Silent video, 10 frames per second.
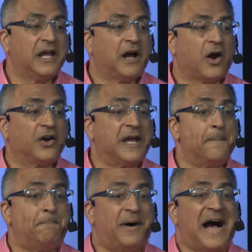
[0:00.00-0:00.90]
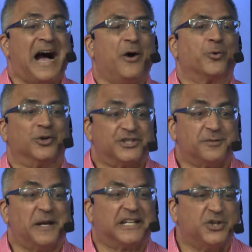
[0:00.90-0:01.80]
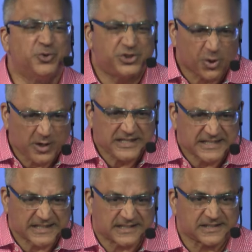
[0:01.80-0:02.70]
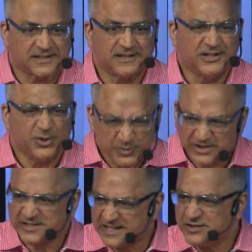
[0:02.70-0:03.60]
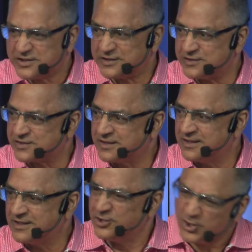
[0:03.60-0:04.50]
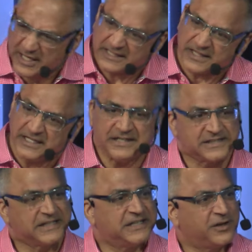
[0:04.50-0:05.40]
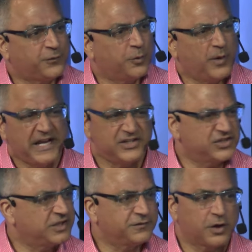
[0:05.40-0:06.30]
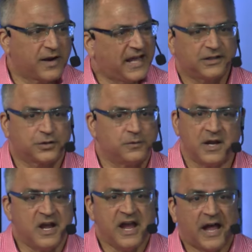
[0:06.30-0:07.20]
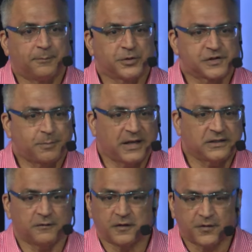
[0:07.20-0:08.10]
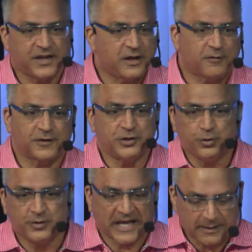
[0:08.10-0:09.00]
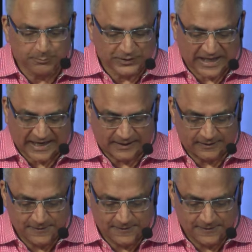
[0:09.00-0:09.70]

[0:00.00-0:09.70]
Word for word: are empowered to make new choices, new decisions, look at things in a different way, shift our attitude and perspective, think of a new game plan.